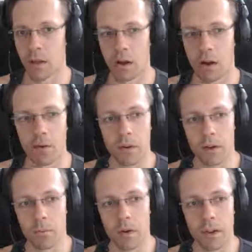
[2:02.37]

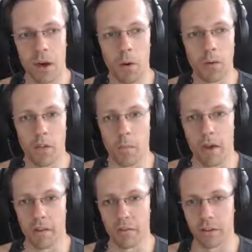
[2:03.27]
Okay, but now to the
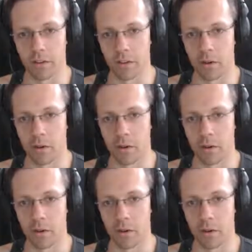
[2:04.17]
benefits.